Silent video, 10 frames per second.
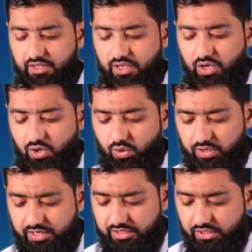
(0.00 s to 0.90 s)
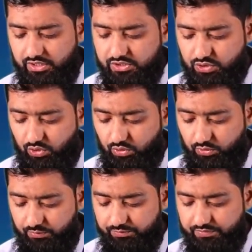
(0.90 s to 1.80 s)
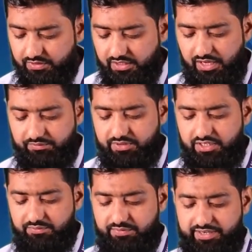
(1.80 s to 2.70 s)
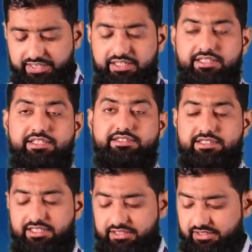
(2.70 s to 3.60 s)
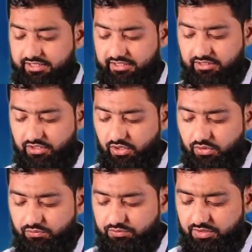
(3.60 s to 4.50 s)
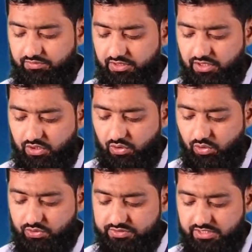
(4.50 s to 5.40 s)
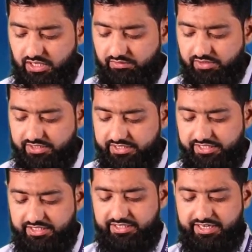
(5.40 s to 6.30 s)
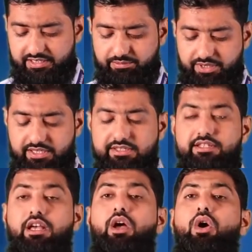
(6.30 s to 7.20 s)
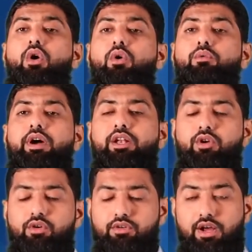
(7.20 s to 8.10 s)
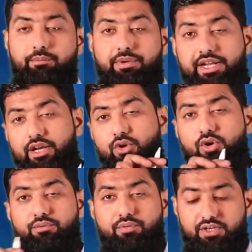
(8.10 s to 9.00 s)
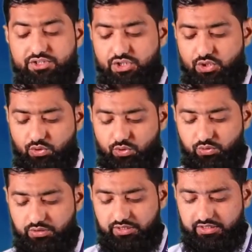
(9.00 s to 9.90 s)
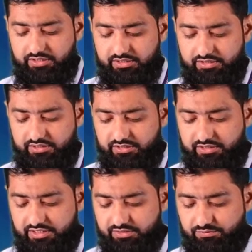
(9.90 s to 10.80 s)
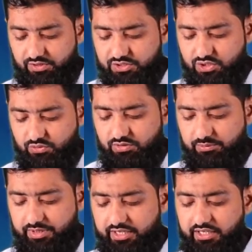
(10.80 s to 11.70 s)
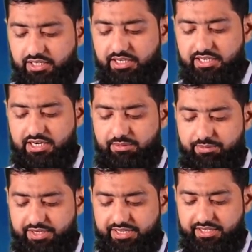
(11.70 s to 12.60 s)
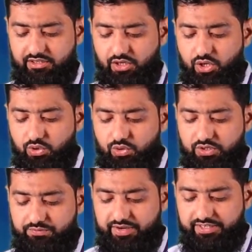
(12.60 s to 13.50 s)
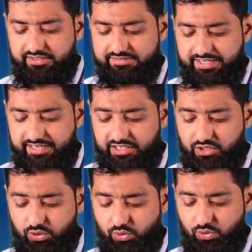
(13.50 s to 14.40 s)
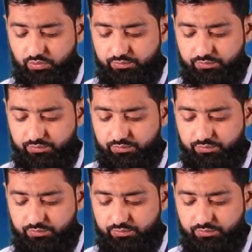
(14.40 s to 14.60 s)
Okay, so after defining these three things, we will close our td. That means when you have completed your first row, this first row will be completed. To define a second row,